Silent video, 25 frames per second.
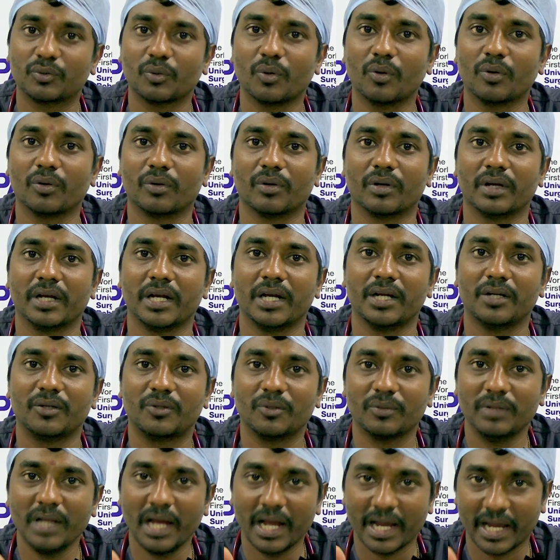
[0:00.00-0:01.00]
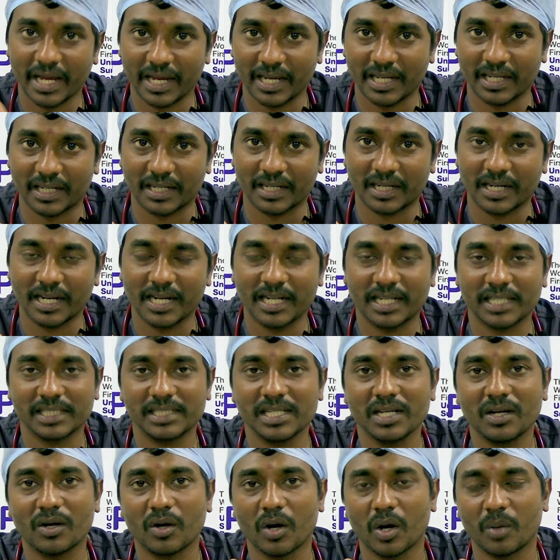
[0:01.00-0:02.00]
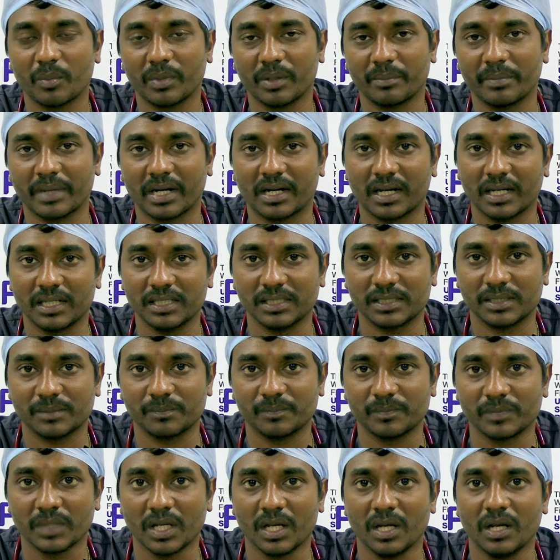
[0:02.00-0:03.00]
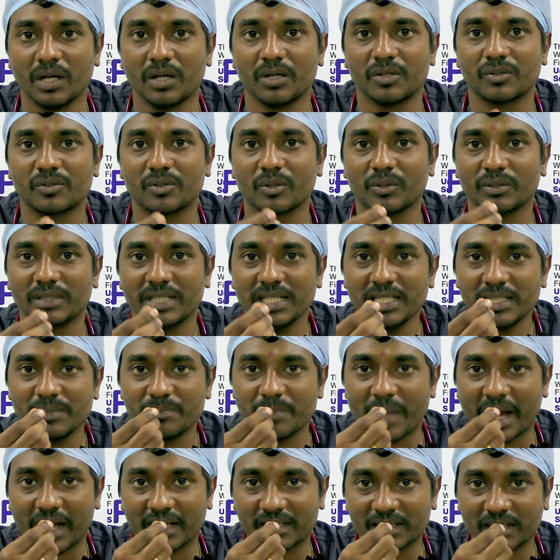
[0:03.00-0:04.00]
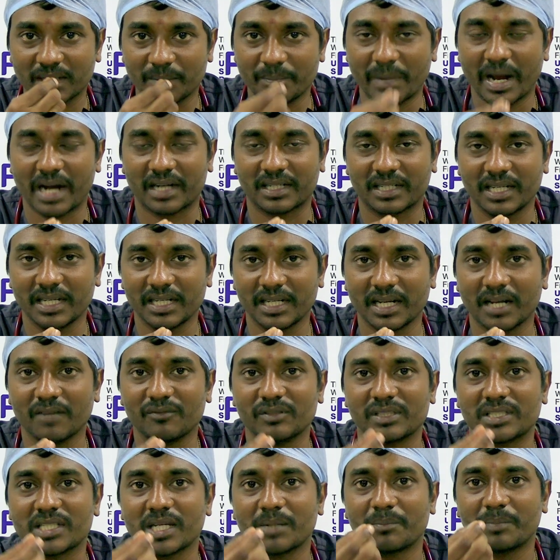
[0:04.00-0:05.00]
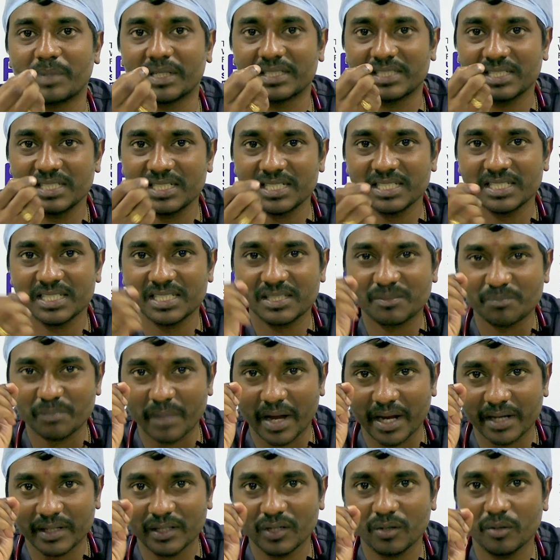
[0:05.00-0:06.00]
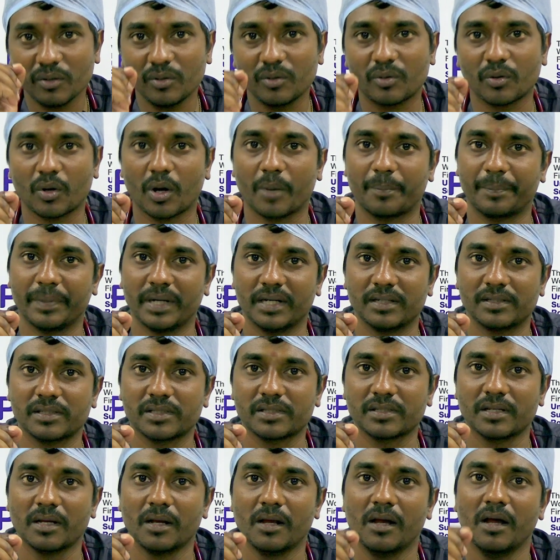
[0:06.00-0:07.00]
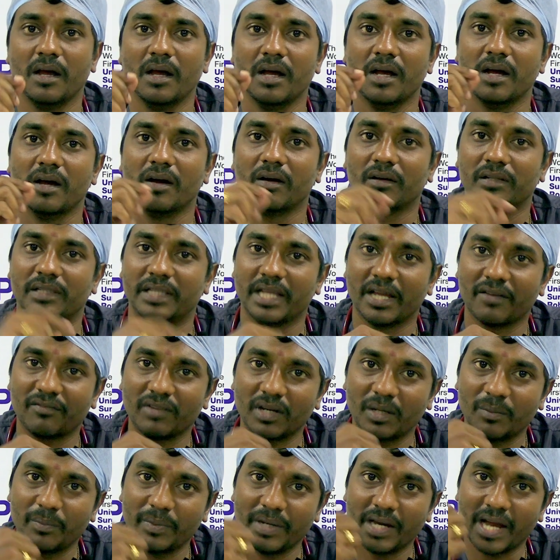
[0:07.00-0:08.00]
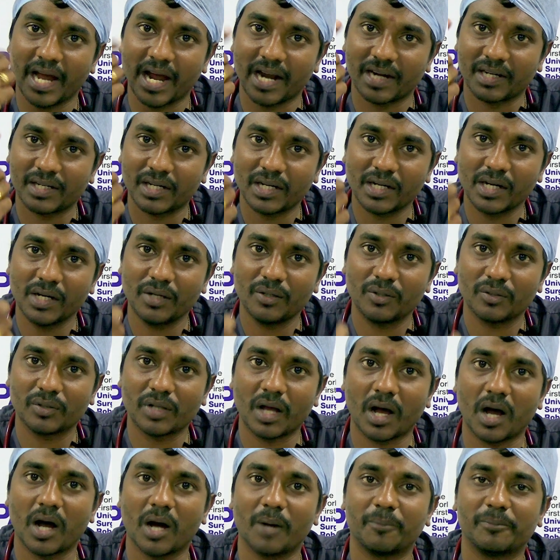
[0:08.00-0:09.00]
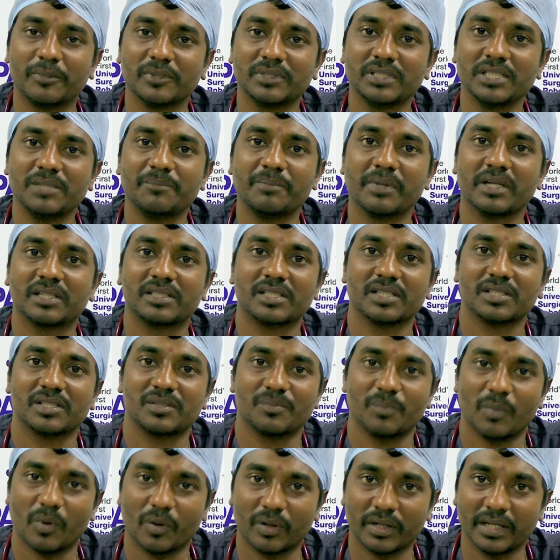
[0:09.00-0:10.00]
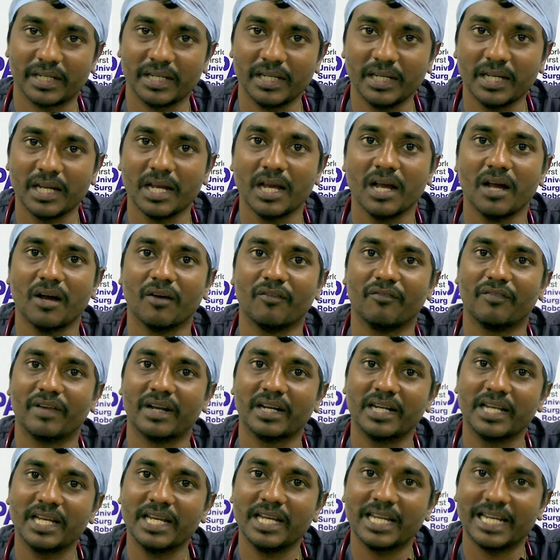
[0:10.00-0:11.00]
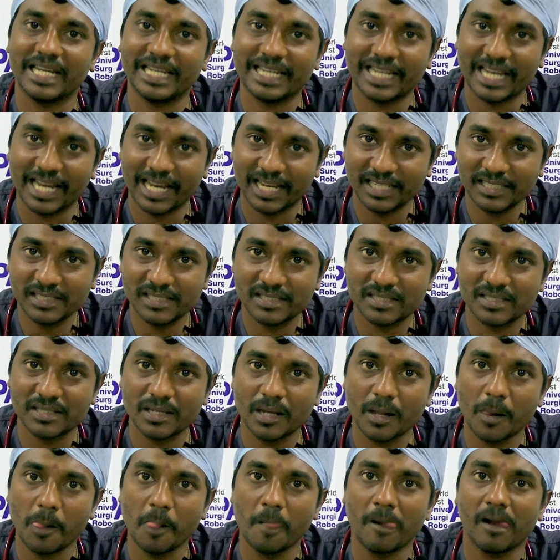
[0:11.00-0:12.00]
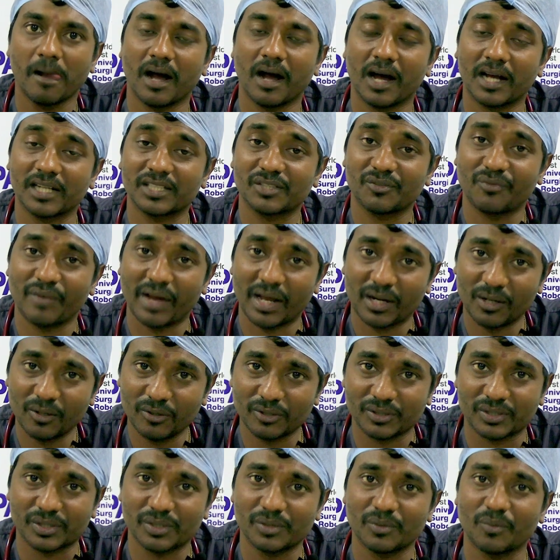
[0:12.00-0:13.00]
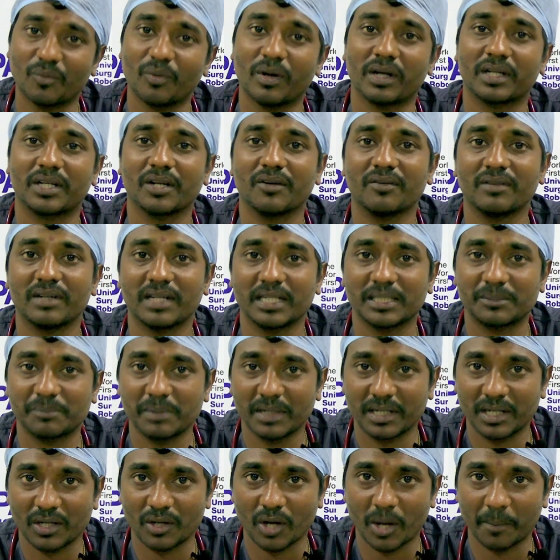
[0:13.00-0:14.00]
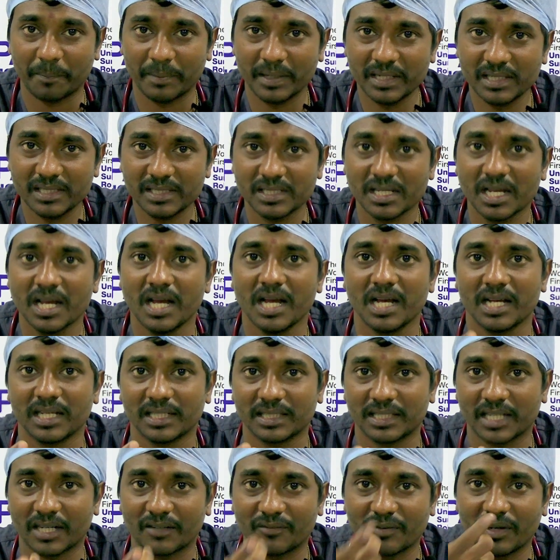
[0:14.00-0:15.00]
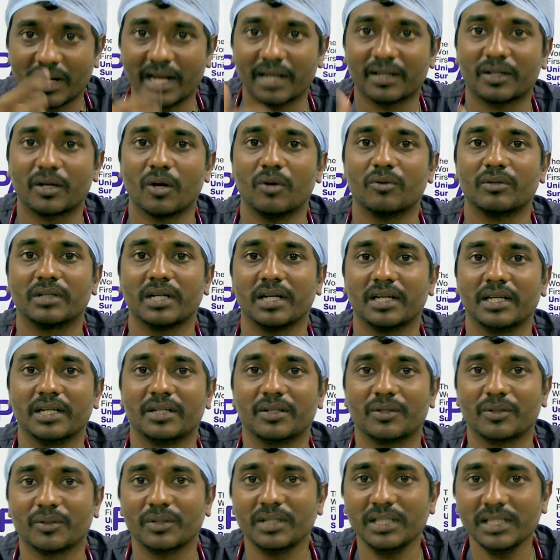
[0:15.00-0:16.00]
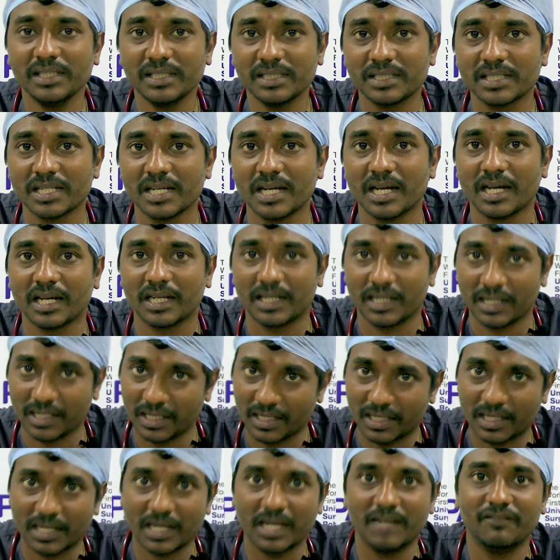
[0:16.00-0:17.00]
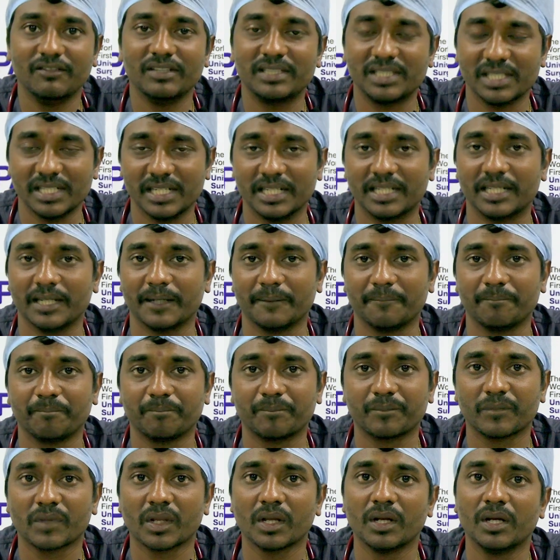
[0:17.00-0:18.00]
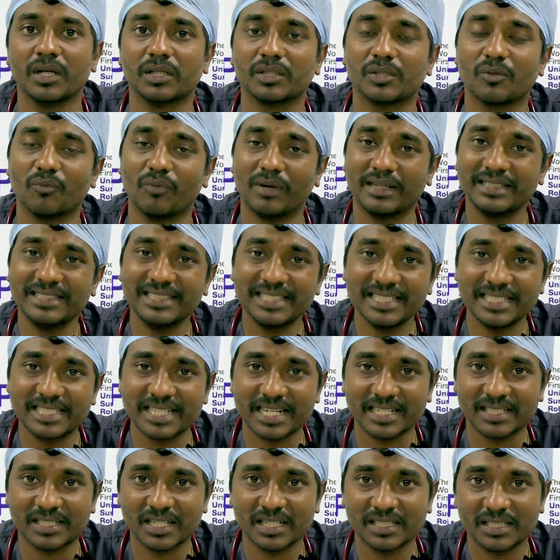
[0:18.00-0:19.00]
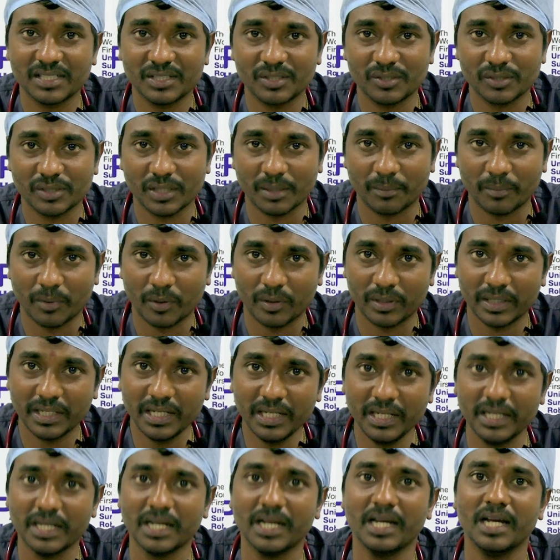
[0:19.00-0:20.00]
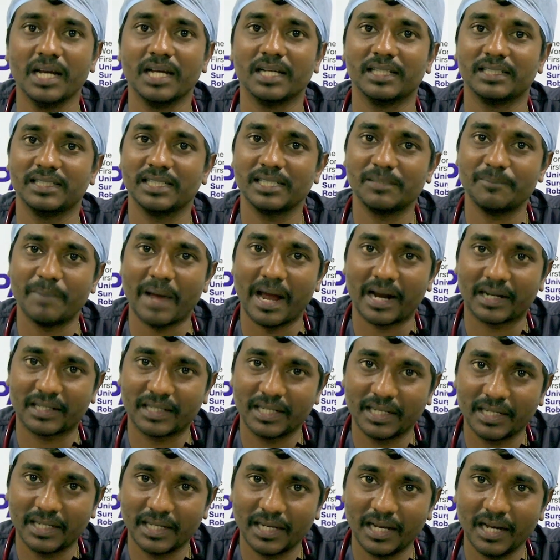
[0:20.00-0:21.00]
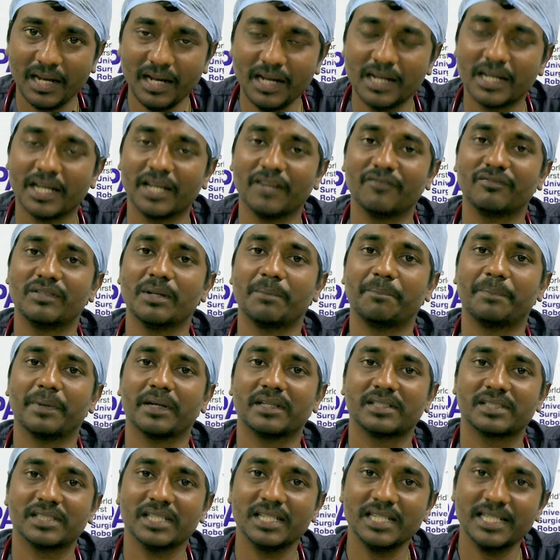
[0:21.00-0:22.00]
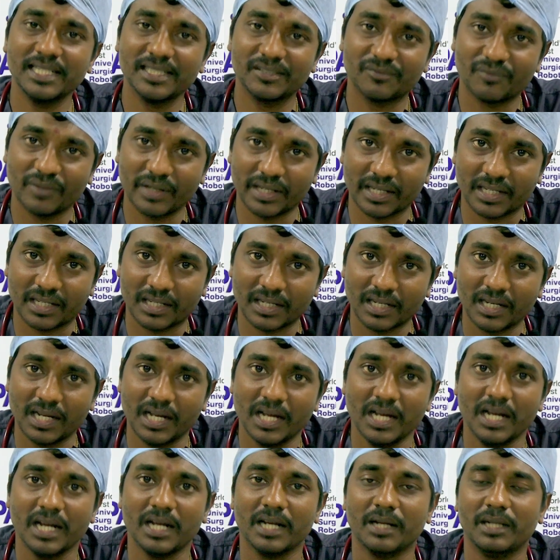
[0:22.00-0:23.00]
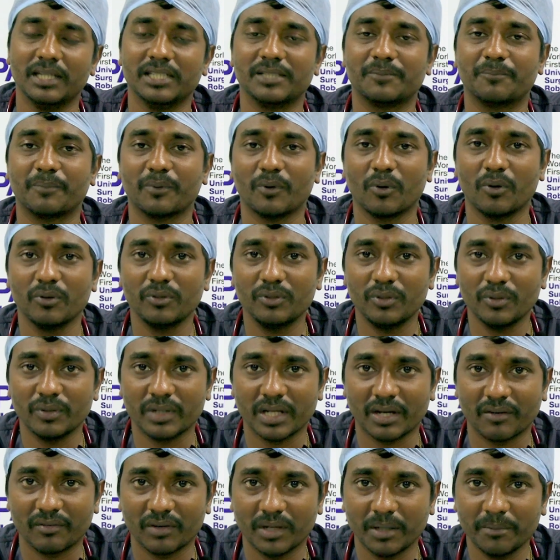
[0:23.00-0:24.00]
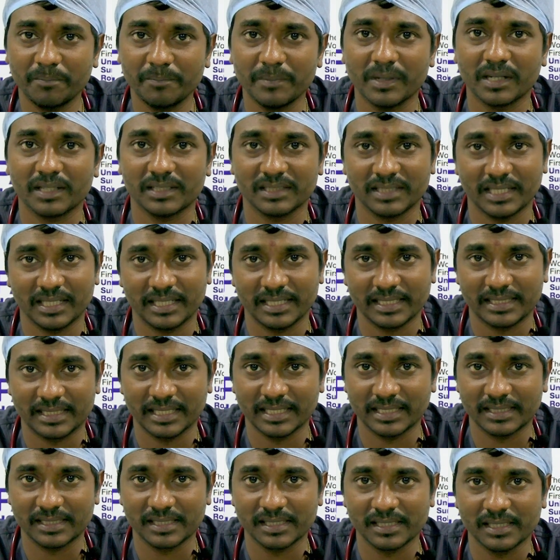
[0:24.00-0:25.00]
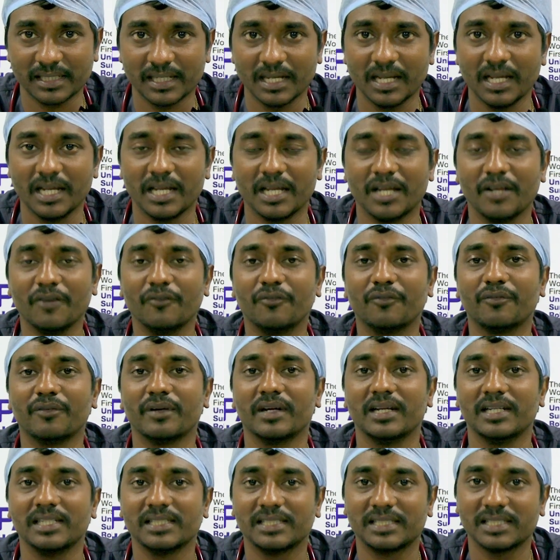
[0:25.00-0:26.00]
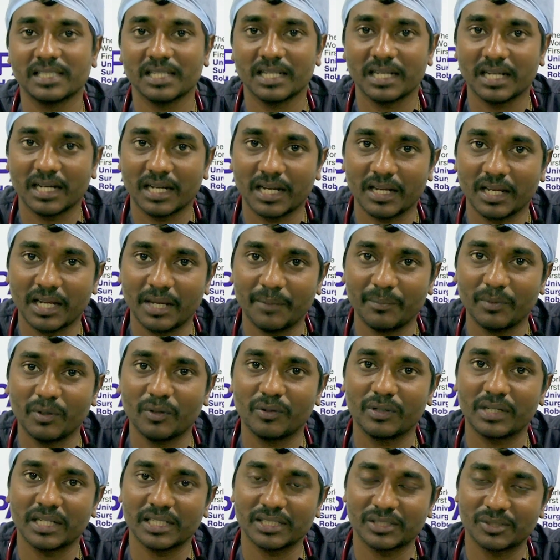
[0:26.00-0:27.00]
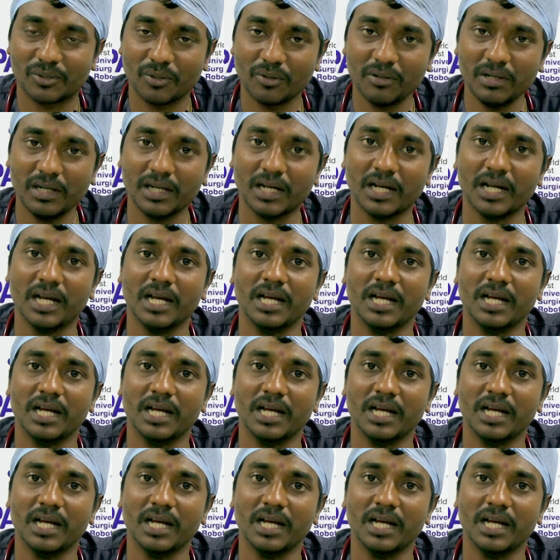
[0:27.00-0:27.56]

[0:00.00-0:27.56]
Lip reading: thrown into the air. It is a common mechanism. So this bacteria which are present in this minute droplets, they will be entering into the opposite person's body when he inhales or swallows whatever respiratory droplets that will encounter into his vicinity. So once it enters into the body, this bacteria, if the person is weak, is prone to develop the disease. If his immunity is good,